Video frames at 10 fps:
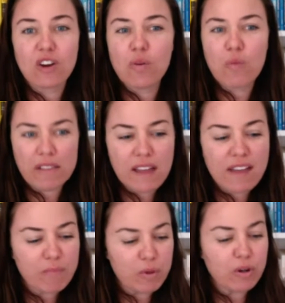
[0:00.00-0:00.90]
go
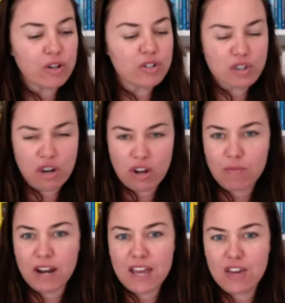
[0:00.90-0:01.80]

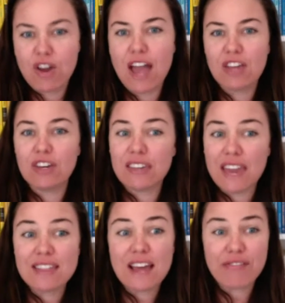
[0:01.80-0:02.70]
onelifebook.com.au and you can
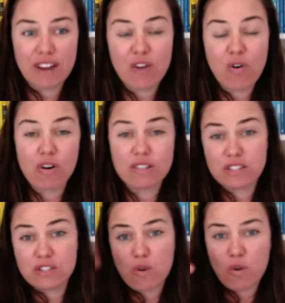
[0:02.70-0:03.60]
get that free course
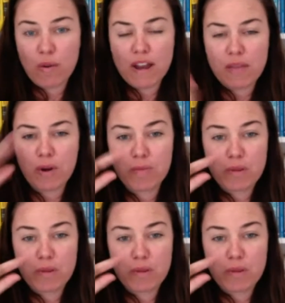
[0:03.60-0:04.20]
just all the way to the bottom.